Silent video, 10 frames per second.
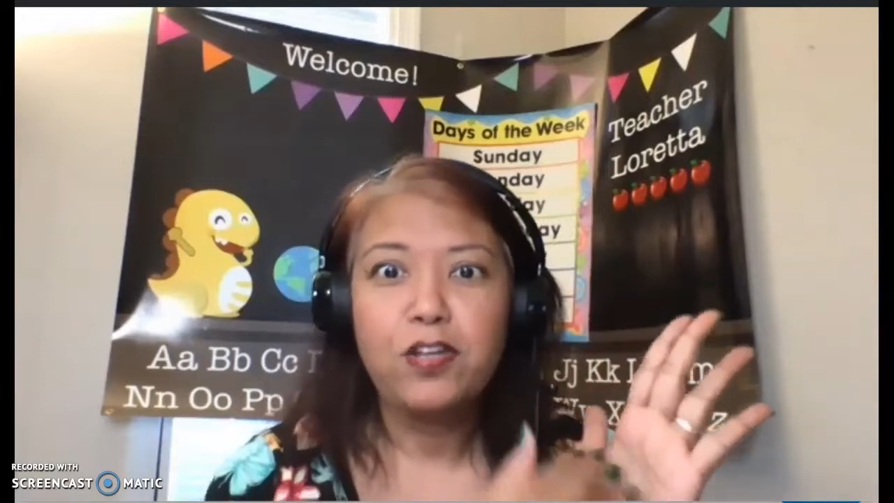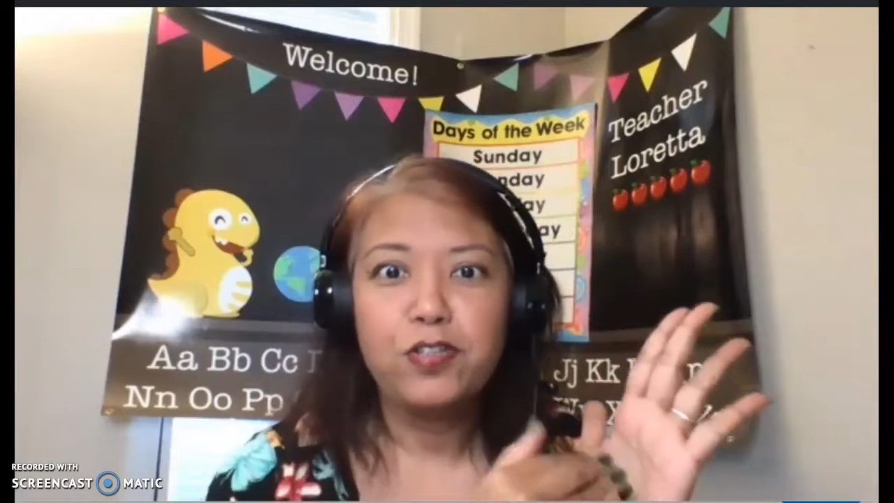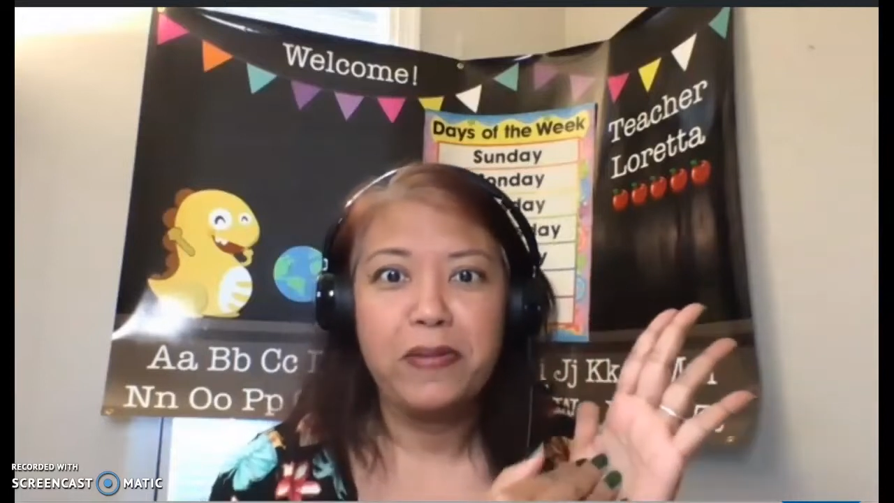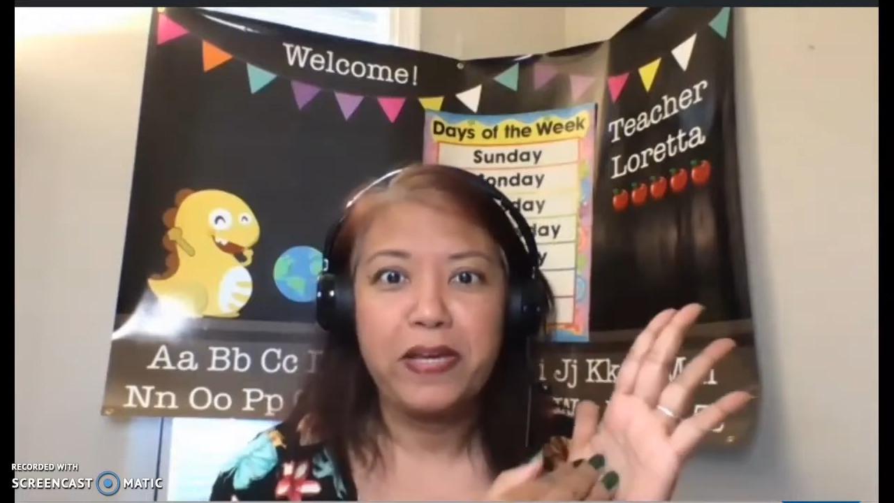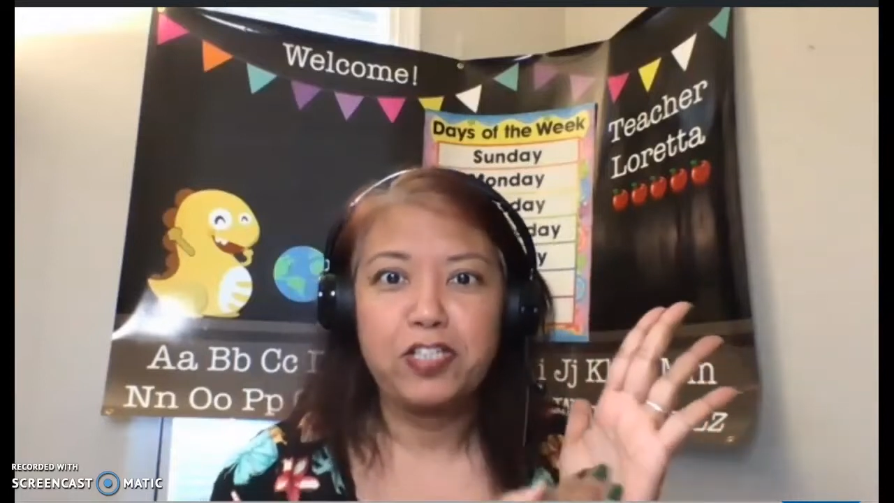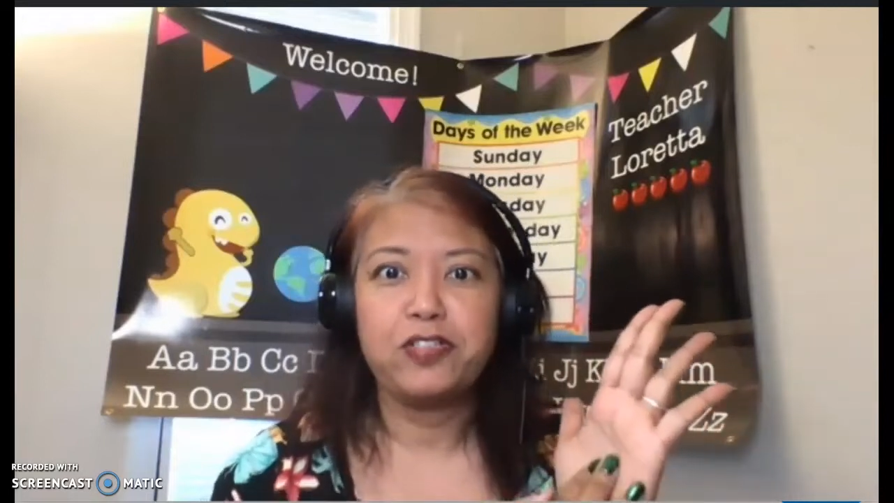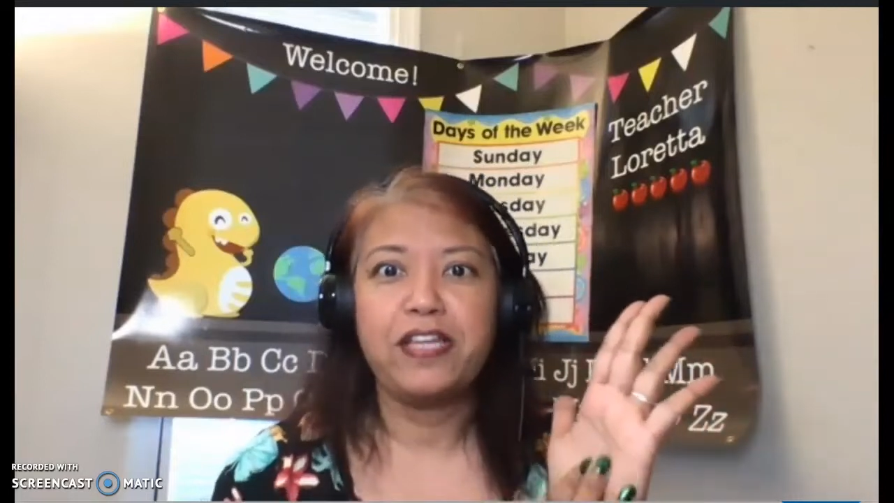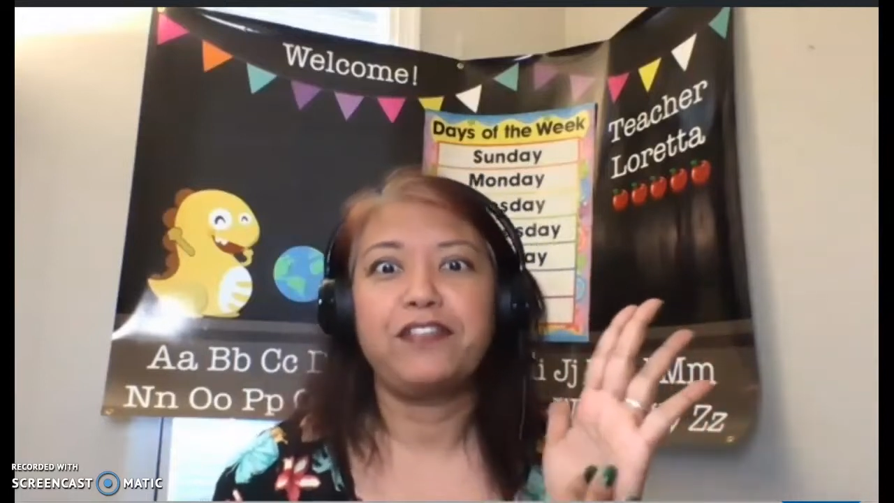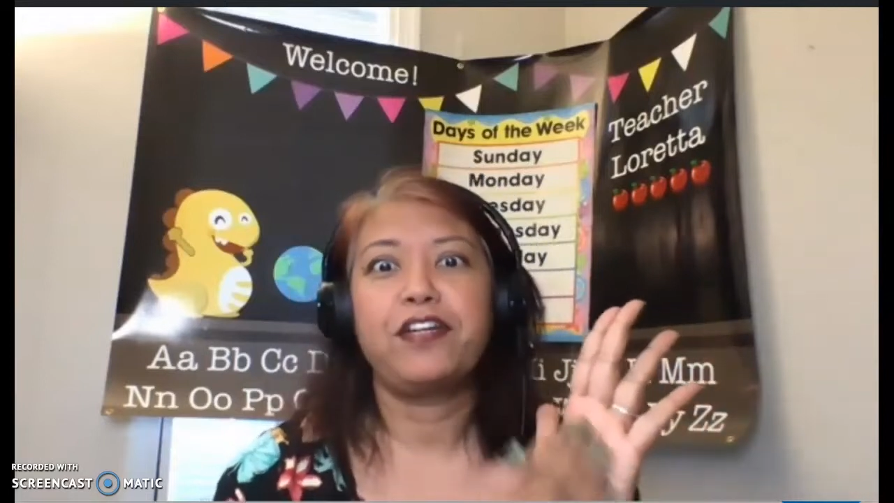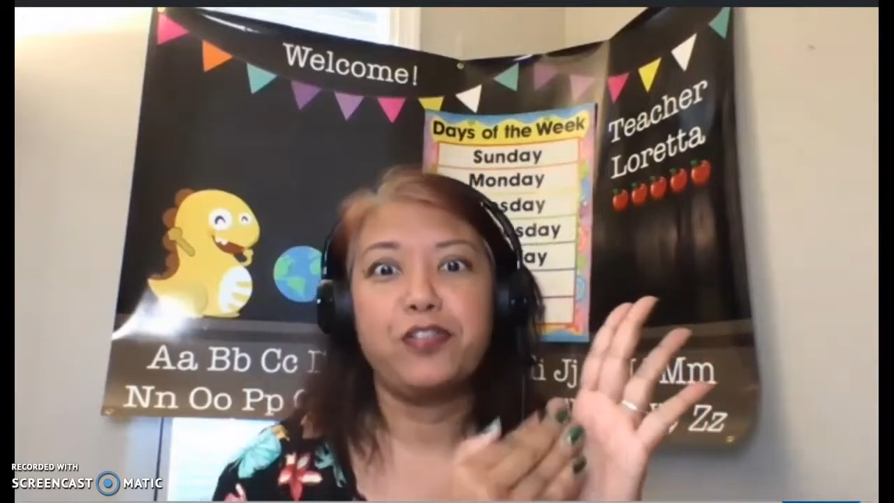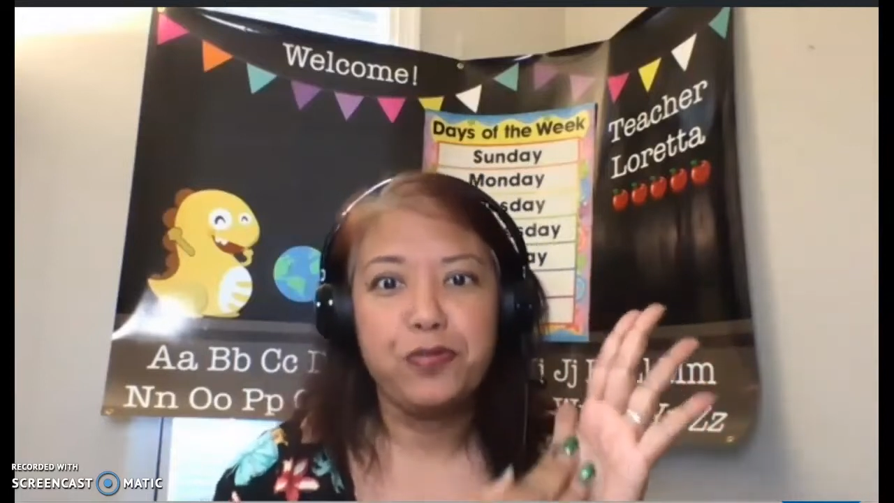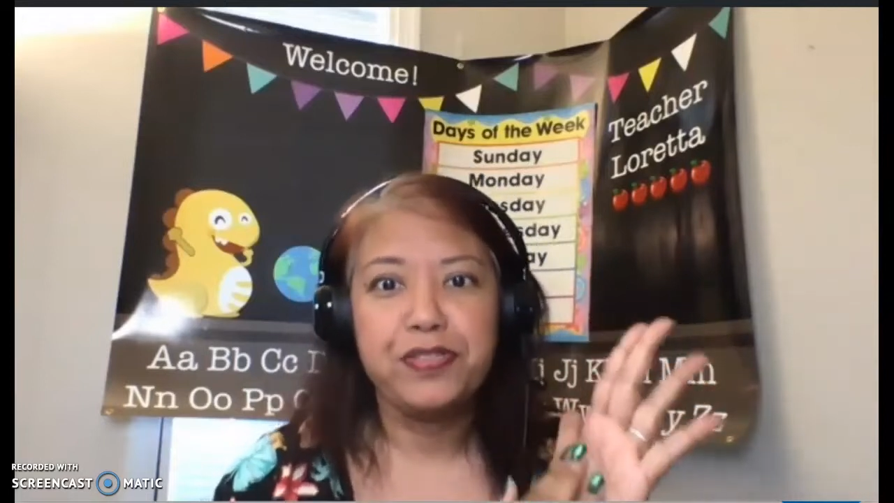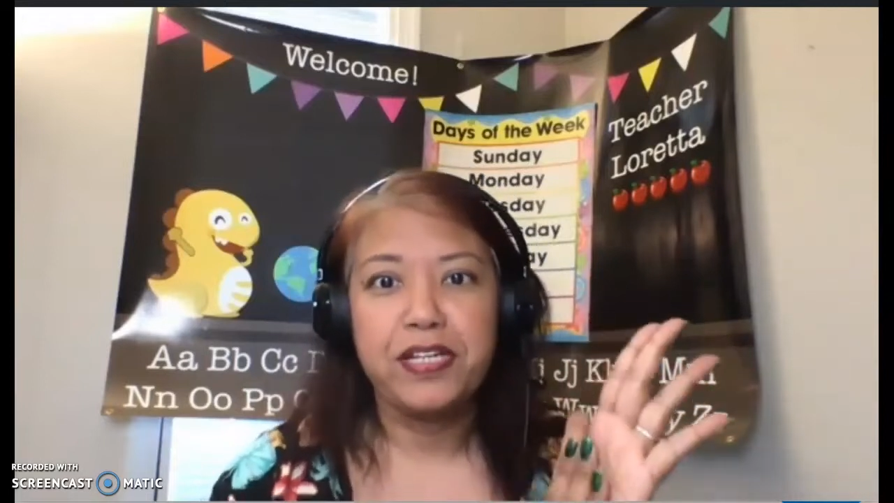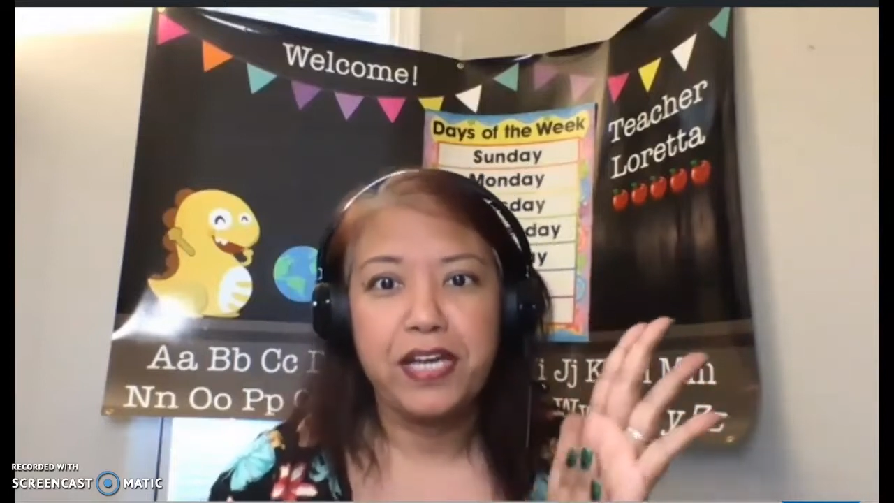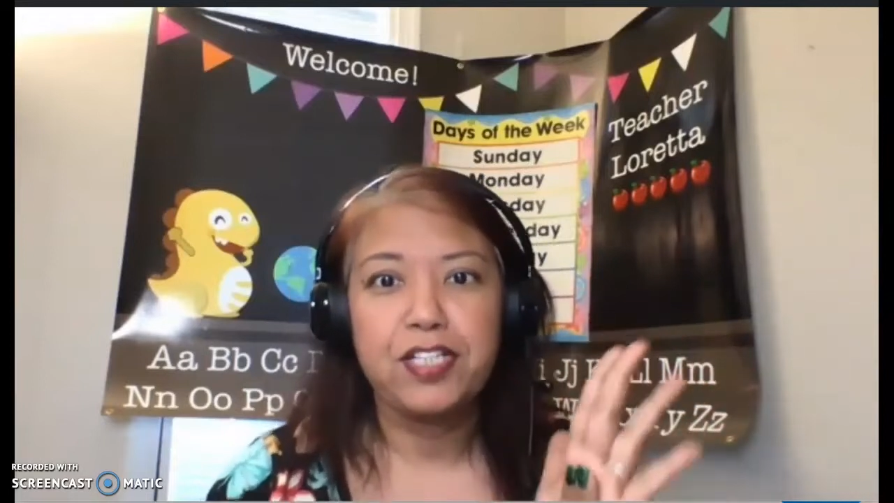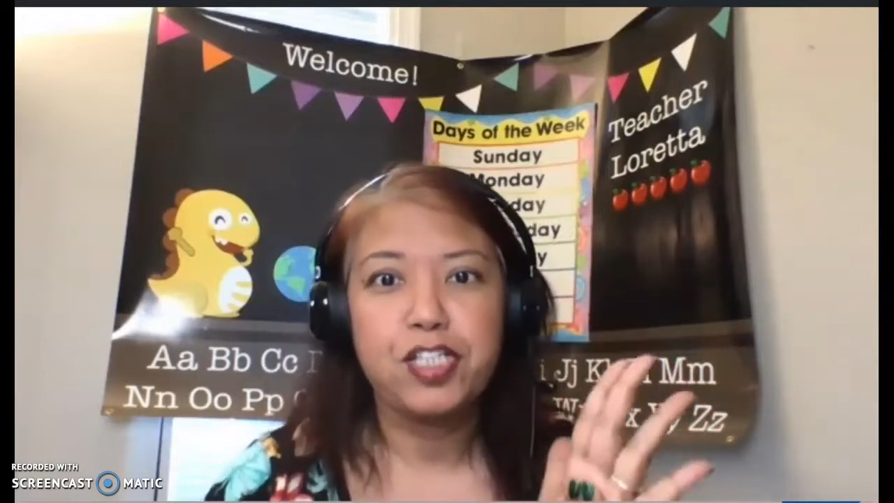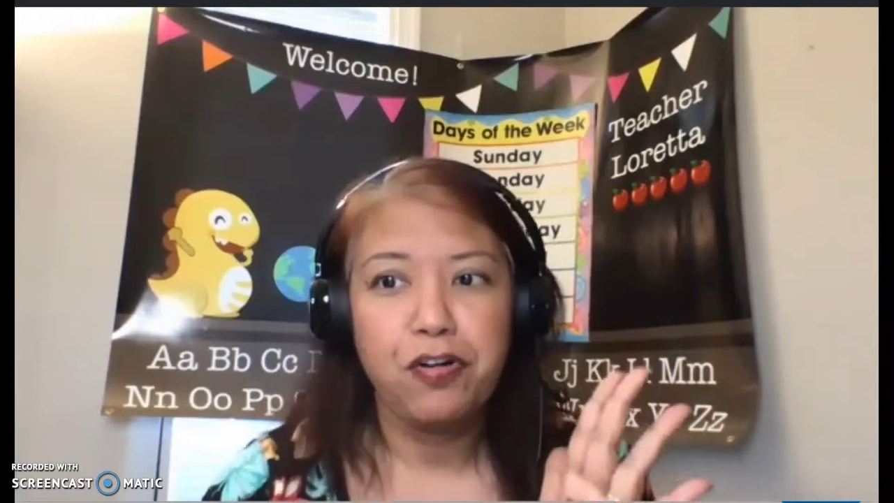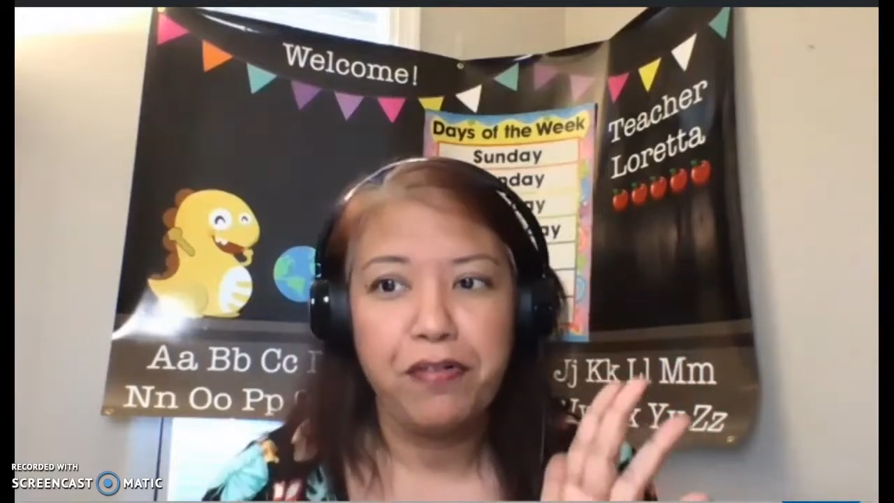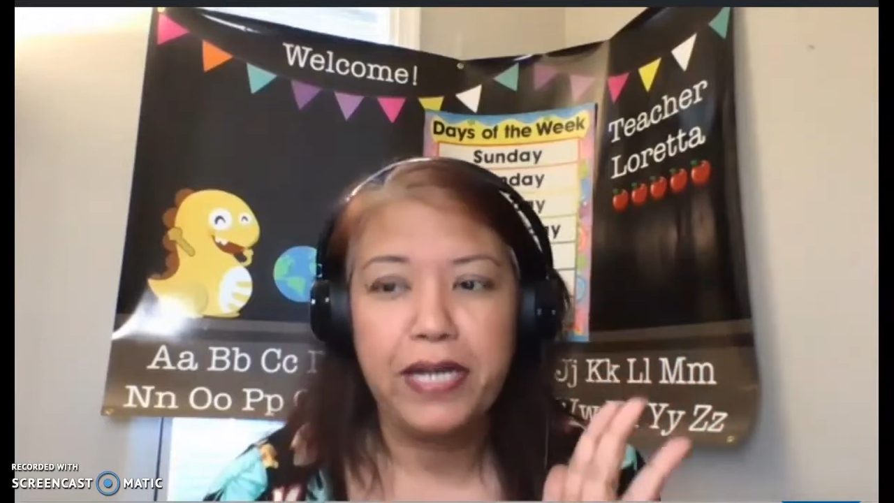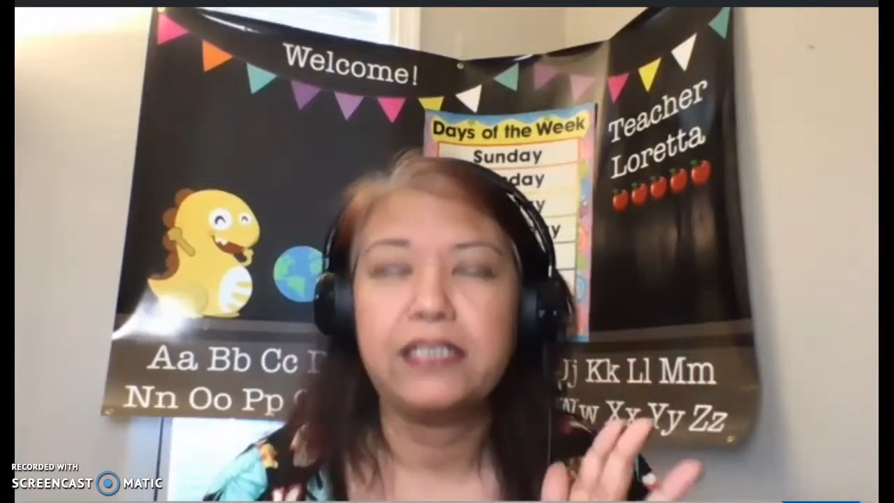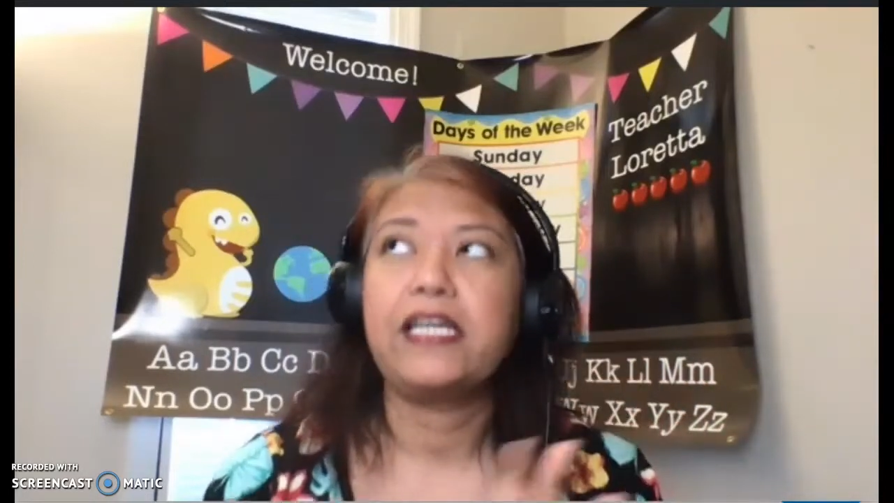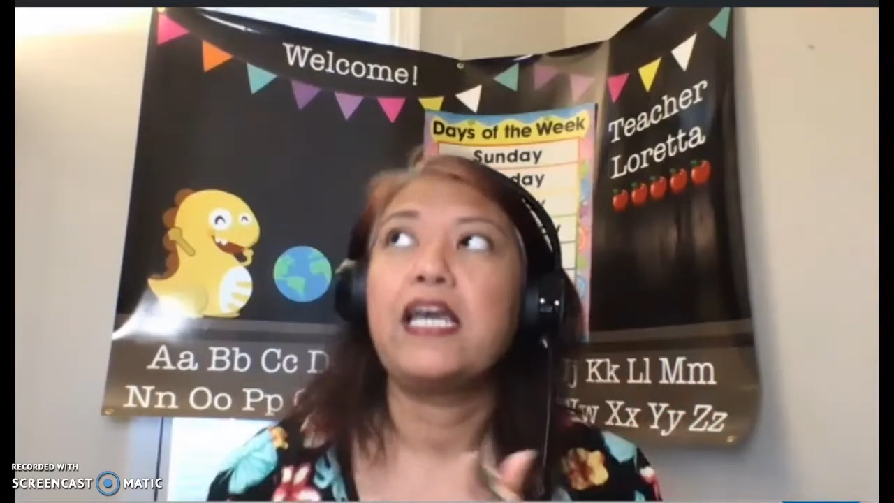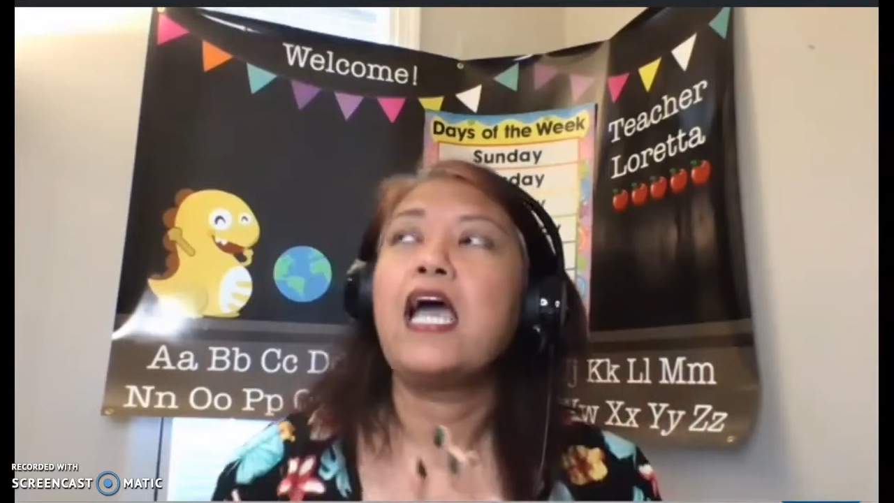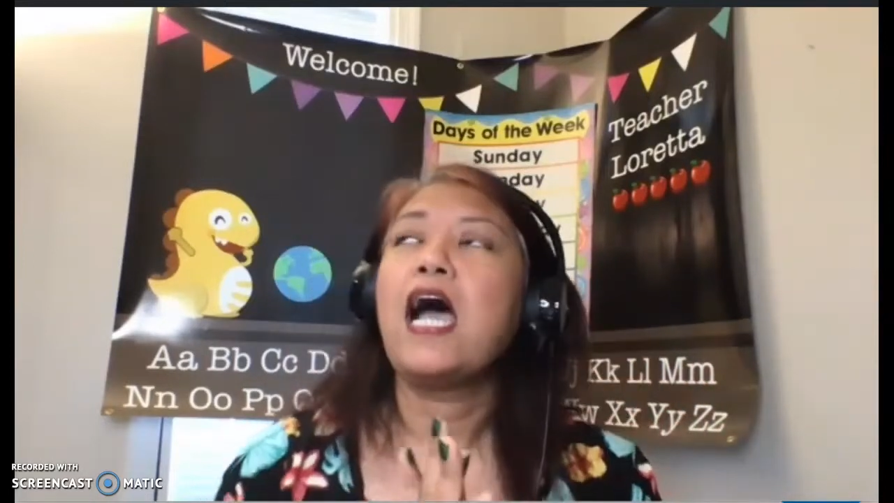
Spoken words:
to make sure that they're using it correctly.